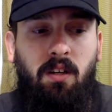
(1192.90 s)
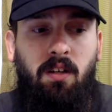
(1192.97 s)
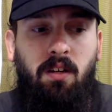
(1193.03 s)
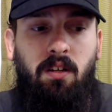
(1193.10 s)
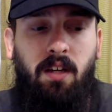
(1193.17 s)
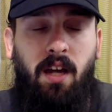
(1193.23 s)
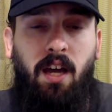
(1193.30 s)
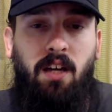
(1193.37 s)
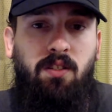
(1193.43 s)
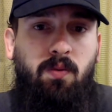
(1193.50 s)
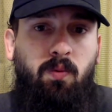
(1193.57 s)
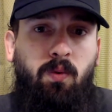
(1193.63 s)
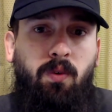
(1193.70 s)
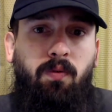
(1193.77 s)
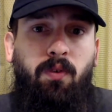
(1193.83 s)

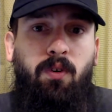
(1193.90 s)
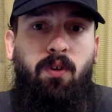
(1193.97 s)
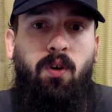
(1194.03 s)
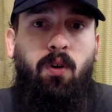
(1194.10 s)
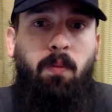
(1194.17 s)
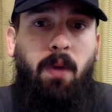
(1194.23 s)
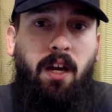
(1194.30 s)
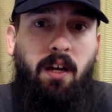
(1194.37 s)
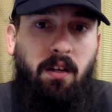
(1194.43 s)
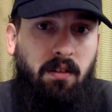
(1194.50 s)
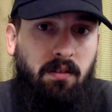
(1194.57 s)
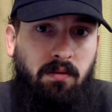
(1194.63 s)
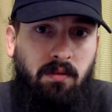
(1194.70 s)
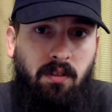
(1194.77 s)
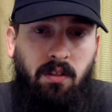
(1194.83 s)
cast for no
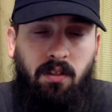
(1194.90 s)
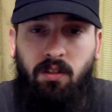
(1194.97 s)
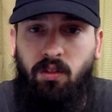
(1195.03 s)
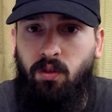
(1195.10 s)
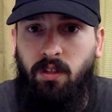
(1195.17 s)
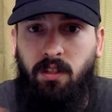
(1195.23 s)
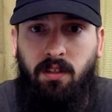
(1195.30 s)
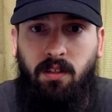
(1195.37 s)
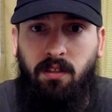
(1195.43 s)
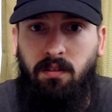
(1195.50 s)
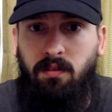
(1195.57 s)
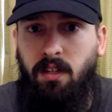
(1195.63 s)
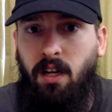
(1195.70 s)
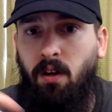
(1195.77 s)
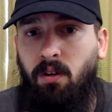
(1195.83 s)
mana, you get to
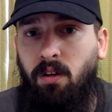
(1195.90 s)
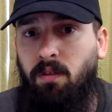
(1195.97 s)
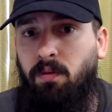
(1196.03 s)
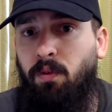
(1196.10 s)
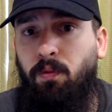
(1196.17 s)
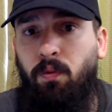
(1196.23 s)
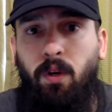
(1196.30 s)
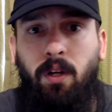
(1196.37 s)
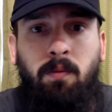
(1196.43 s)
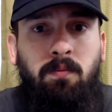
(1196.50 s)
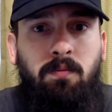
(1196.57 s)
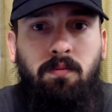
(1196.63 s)
counter it for free.